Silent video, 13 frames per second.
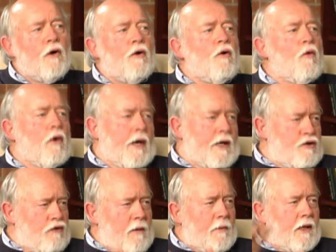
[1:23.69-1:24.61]
who were
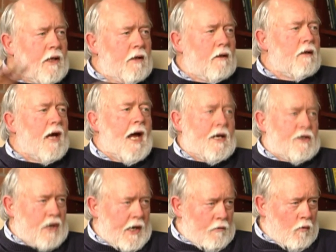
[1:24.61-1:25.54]
extremely
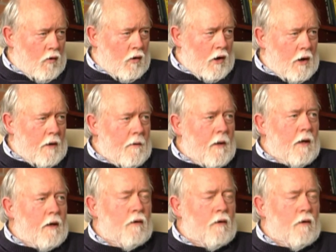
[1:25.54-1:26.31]
anti war, sure.